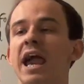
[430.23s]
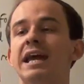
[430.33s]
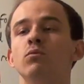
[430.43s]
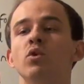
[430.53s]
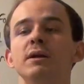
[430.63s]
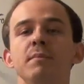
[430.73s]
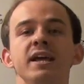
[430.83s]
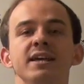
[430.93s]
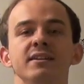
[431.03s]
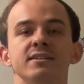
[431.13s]
And we're
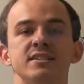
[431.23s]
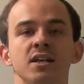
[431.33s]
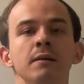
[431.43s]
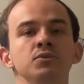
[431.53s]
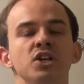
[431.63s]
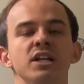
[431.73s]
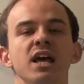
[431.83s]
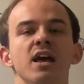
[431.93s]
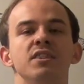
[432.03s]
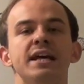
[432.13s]
making the assumption
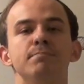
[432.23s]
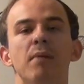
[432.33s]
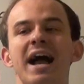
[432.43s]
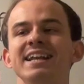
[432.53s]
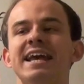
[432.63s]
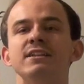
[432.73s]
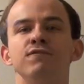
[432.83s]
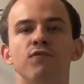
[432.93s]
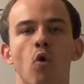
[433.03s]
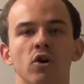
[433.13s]
that my net
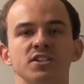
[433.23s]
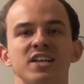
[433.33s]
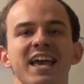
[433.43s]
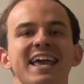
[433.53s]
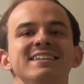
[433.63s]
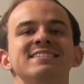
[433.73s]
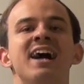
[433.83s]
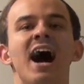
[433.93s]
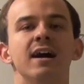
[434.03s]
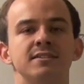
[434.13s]
force is
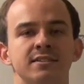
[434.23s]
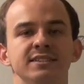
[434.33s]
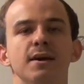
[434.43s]
constant.